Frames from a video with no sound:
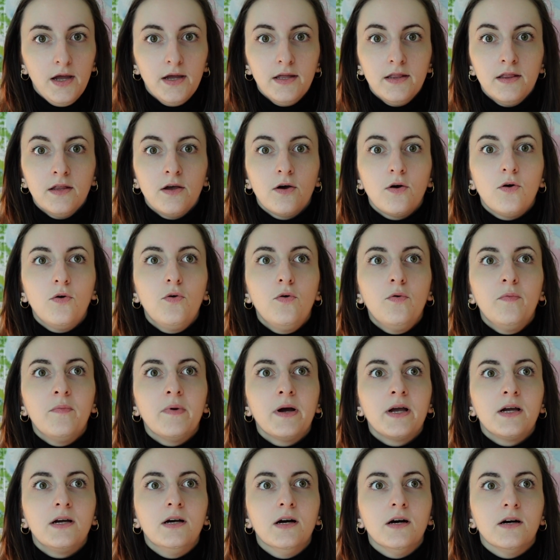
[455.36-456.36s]
and oh
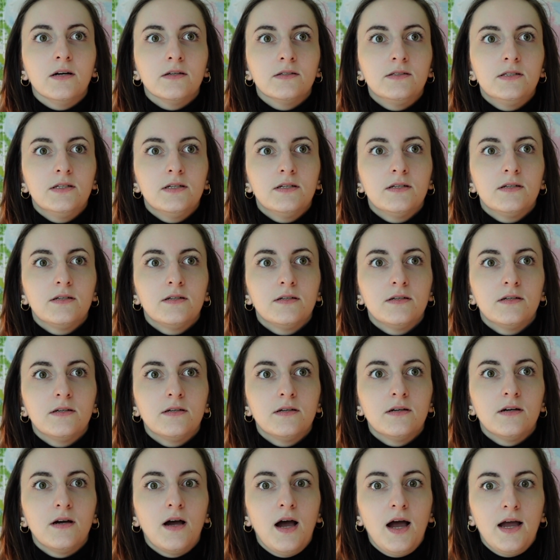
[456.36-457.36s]
my god,
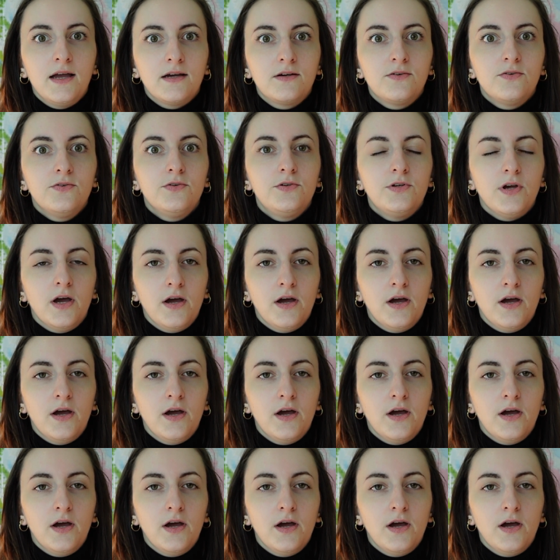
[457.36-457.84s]
I could